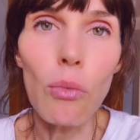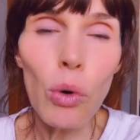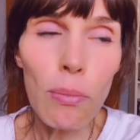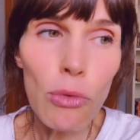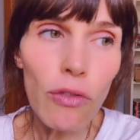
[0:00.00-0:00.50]

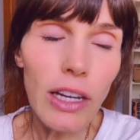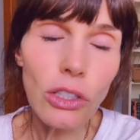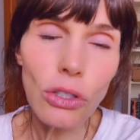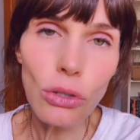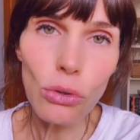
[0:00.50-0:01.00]
We're
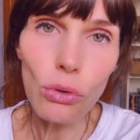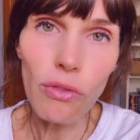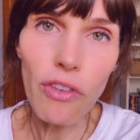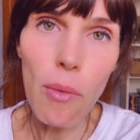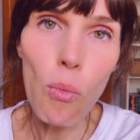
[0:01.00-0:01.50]
moving
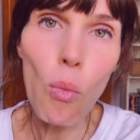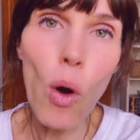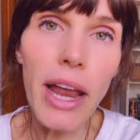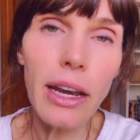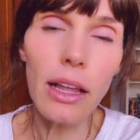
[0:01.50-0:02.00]
from
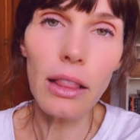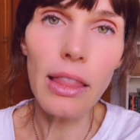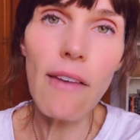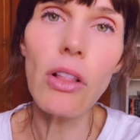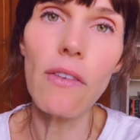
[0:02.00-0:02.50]
one
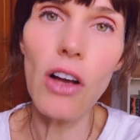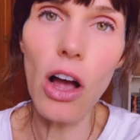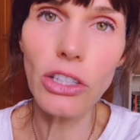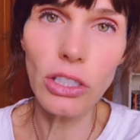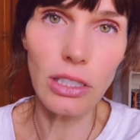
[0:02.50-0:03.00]
level of
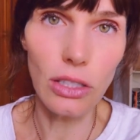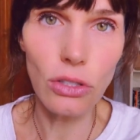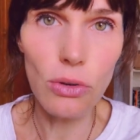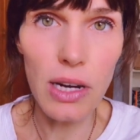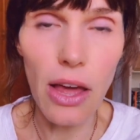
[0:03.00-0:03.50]

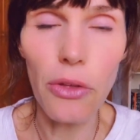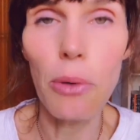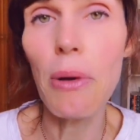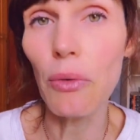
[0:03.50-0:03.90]
consciousness to another.